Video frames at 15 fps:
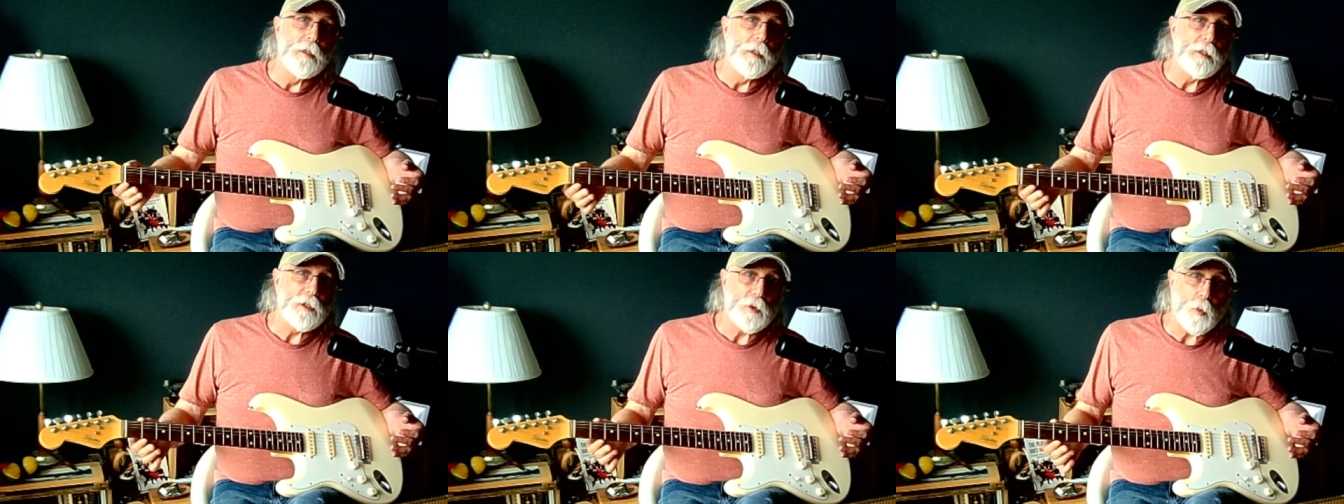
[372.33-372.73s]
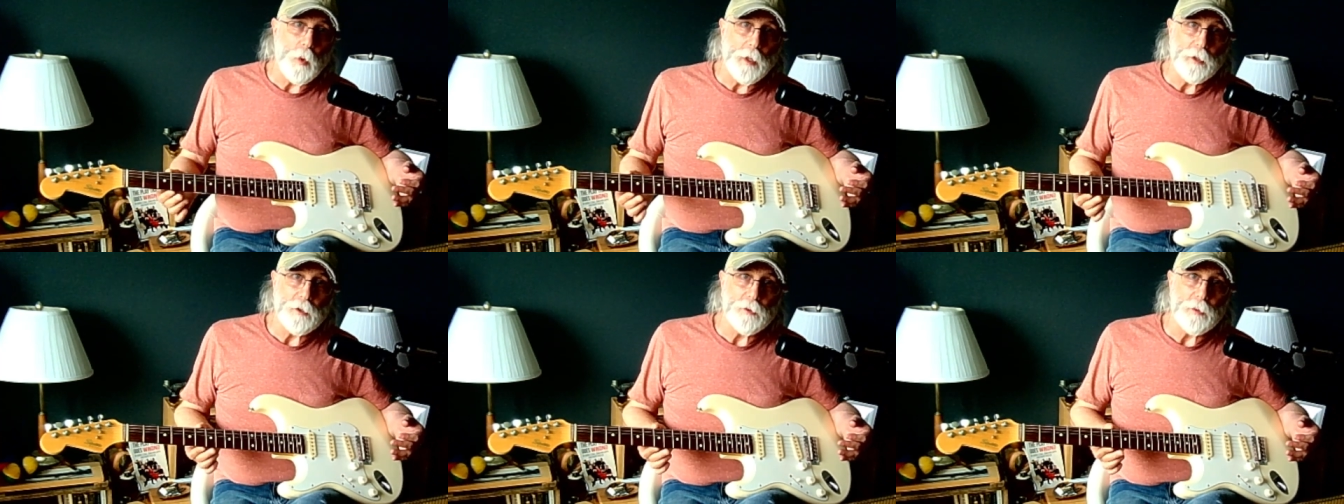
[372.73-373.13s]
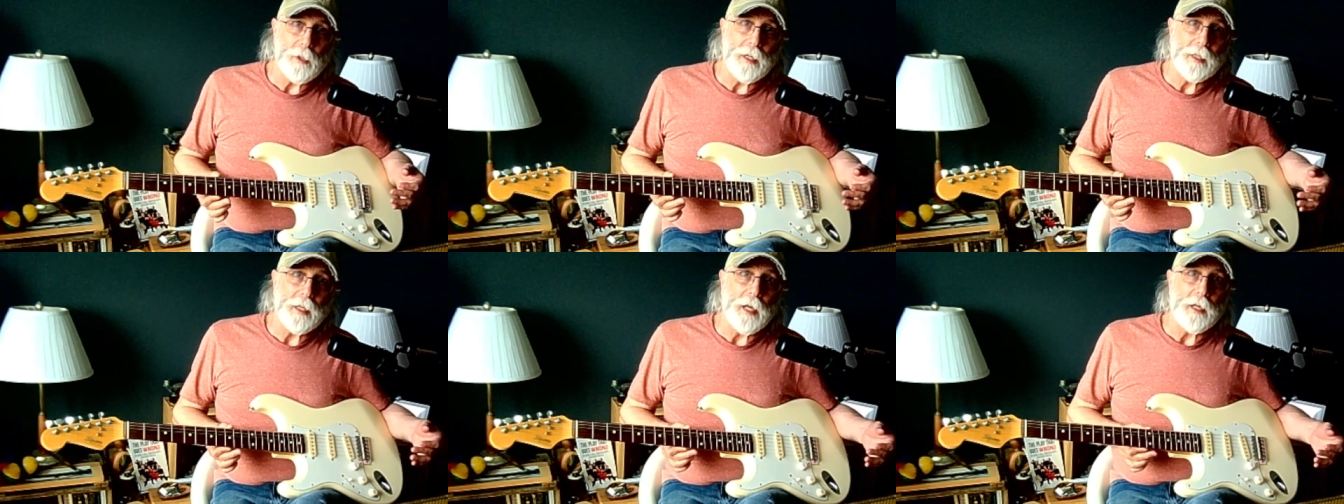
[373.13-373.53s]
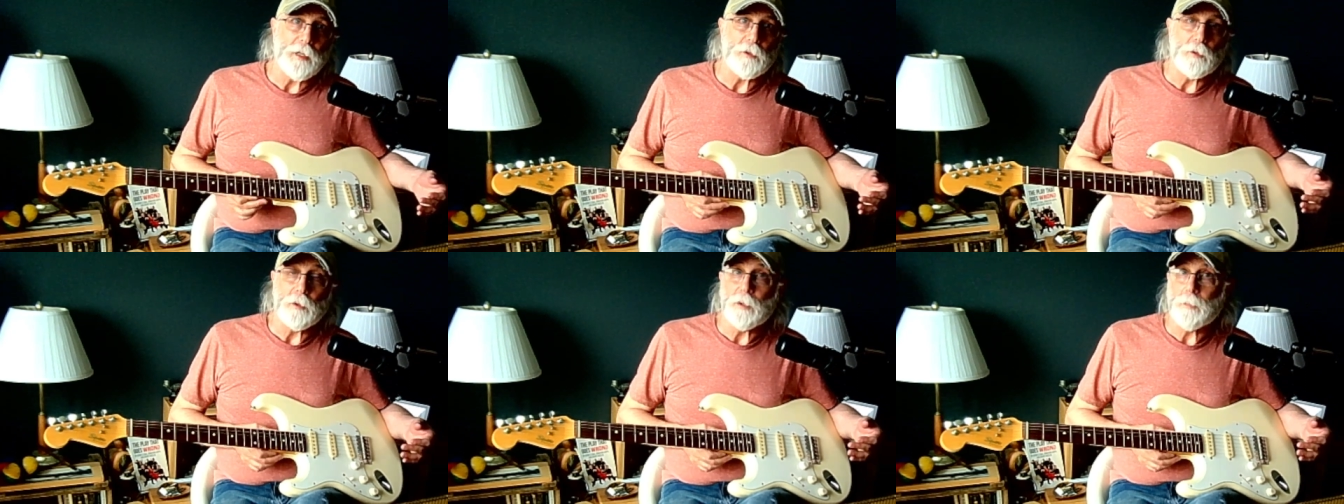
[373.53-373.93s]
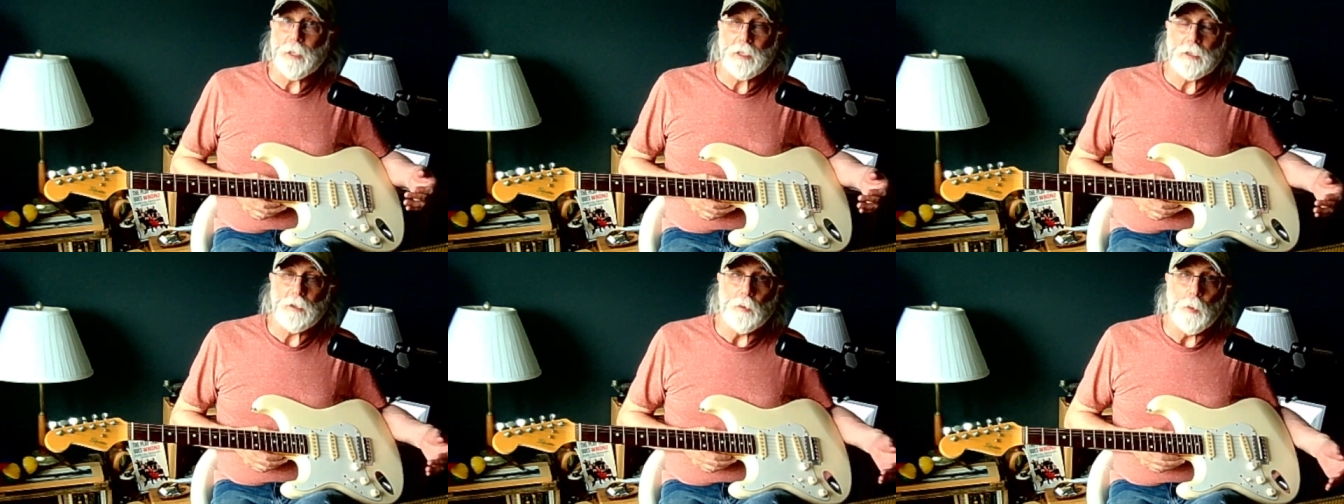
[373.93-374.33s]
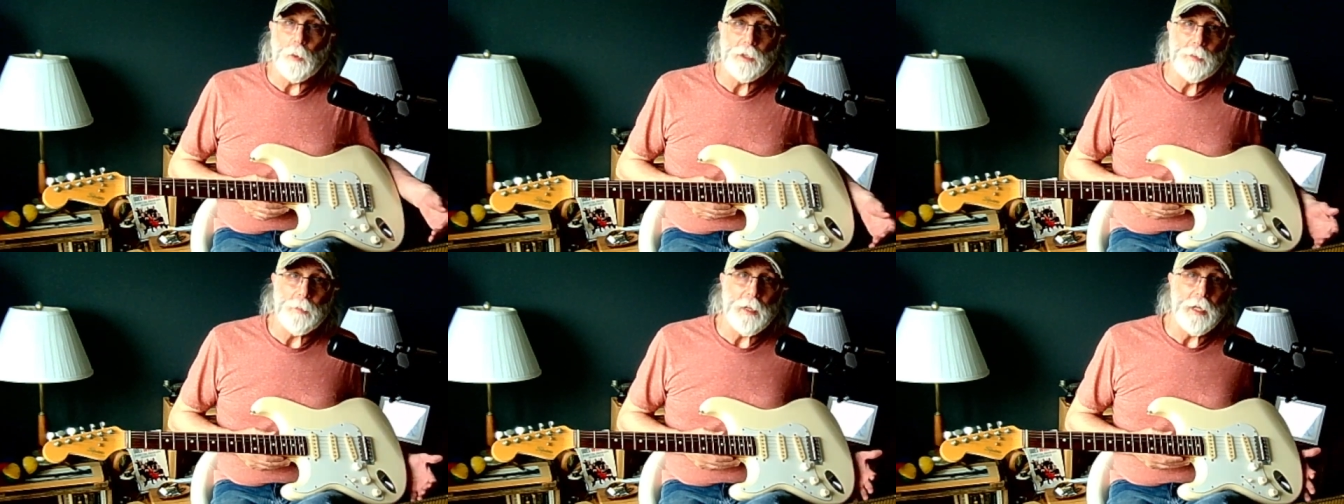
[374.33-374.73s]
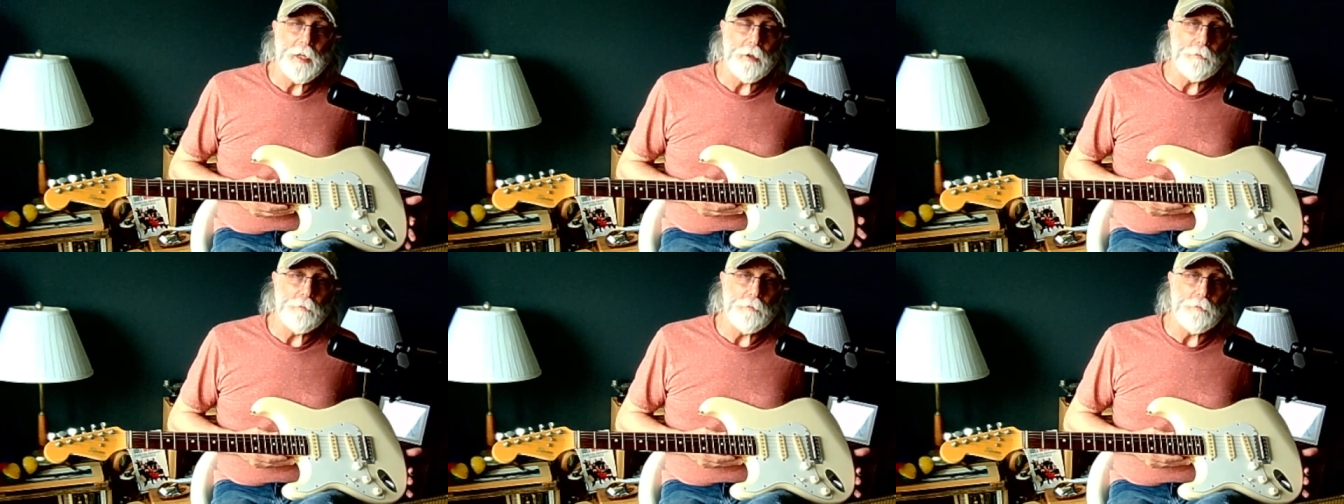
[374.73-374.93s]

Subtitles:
Squier Stratocaster, especially the ones made at